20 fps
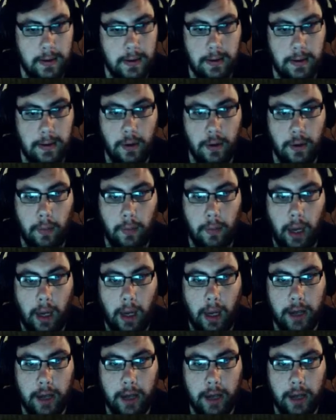stuff with
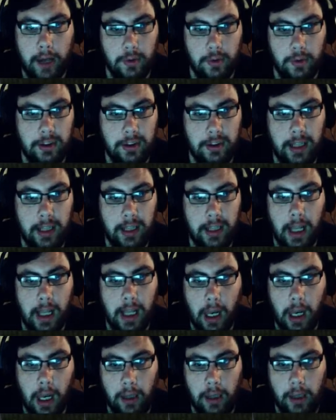electrical
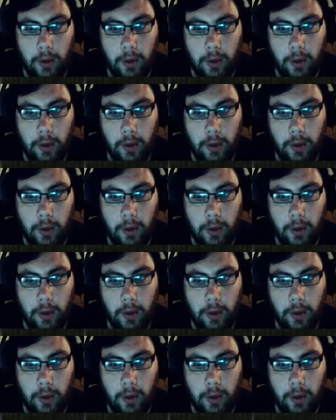steel and